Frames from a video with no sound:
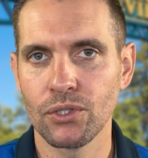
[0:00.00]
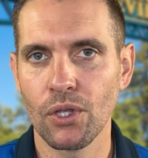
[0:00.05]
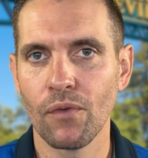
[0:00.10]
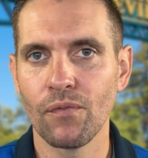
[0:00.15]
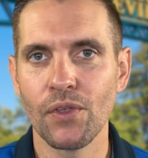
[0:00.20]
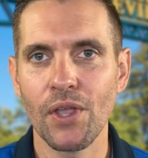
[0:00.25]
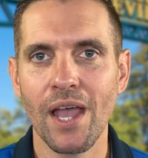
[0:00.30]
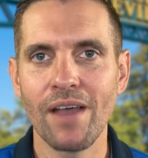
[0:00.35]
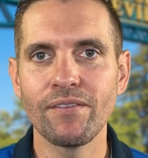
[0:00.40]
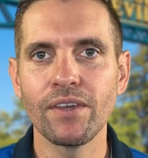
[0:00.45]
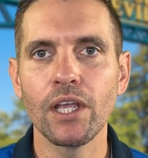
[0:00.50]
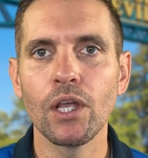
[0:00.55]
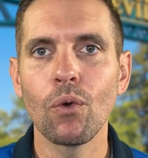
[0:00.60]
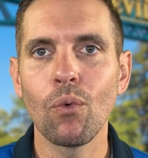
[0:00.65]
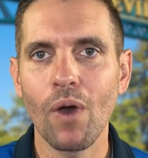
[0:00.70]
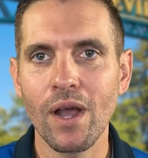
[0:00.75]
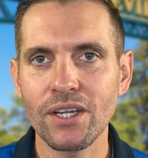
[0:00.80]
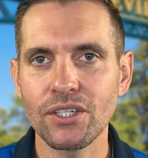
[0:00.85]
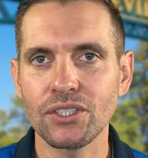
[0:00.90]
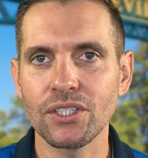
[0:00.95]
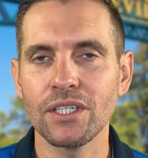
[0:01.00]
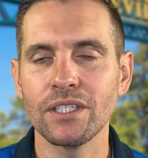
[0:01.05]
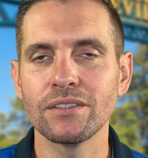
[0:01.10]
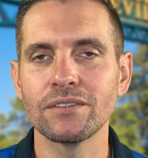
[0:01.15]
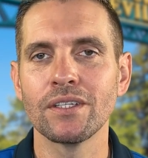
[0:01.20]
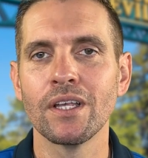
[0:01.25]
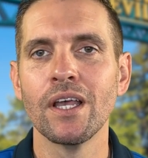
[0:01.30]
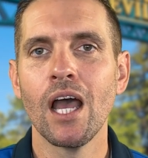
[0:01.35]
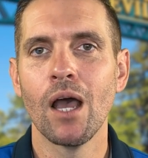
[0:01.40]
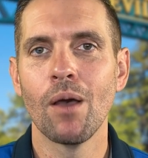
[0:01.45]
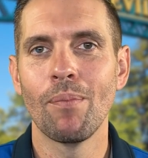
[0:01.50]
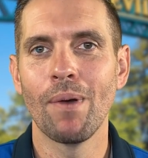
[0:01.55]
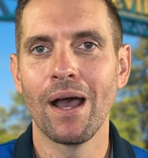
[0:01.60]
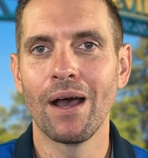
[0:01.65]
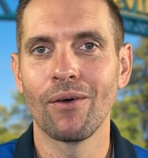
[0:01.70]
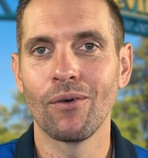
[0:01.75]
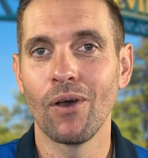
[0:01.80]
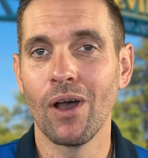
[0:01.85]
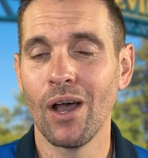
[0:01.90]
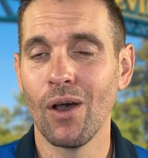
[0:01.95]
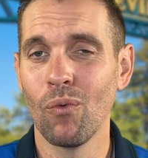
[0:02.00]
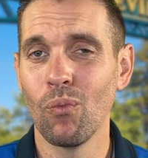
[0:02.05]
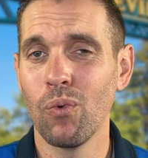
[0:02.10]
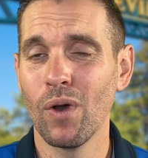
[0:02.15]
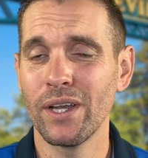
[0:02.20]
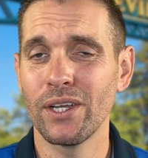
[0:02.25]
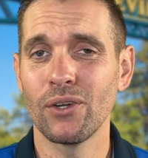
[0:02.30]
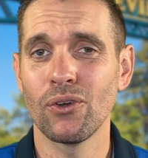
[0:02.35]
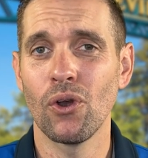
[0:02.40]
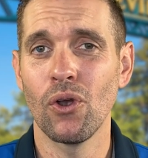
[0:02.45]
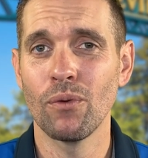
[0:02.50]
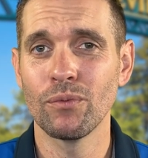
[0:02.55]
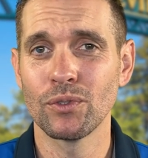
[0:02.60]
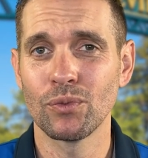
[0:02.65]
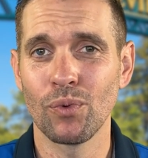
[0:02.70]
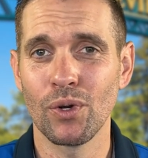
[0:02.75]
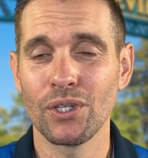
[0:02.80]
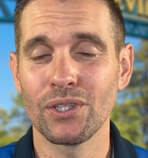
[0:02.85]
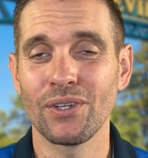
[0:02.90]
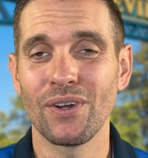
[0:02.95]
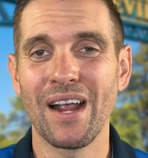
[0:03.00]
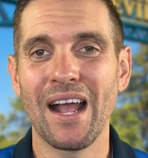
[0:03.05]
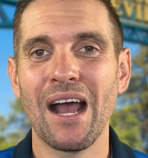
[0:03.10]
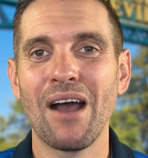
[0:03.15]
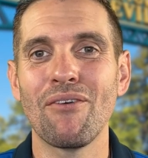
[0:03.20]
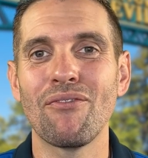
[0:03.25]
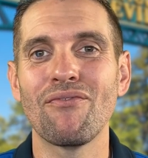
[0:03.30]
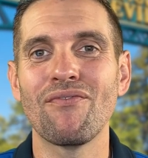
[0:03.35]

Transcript: So if you have any questions about what your home's worth or how